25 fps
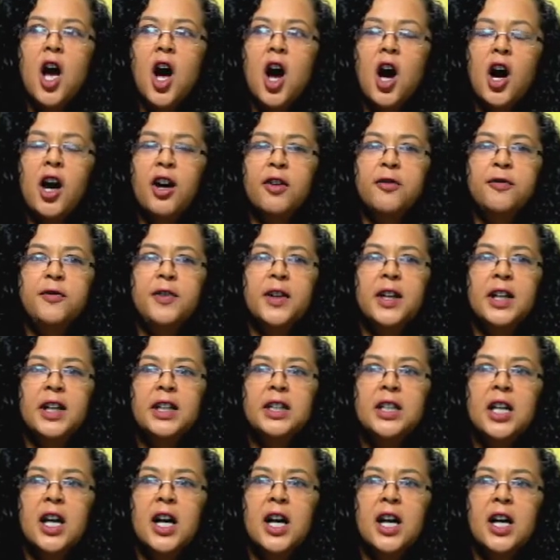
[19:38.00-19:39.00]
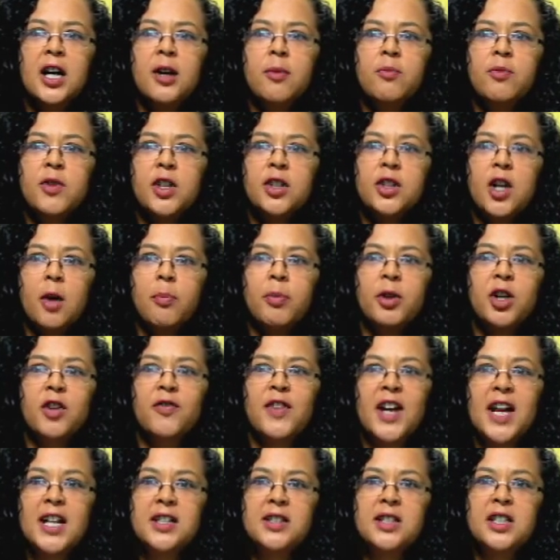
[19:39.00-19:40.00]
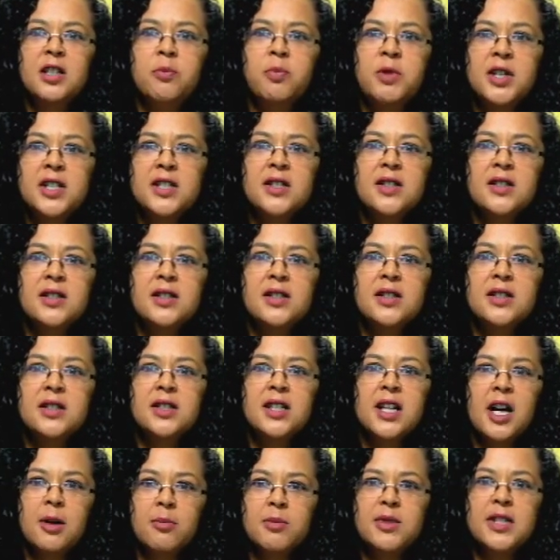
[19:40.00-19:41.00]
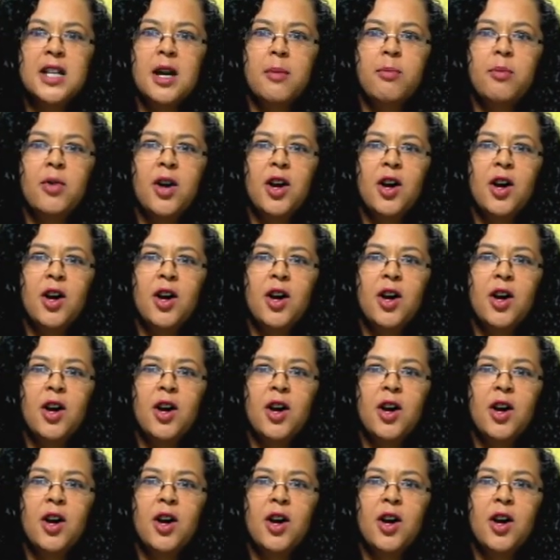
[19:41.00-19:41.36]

often the topic of antidepressants comes up.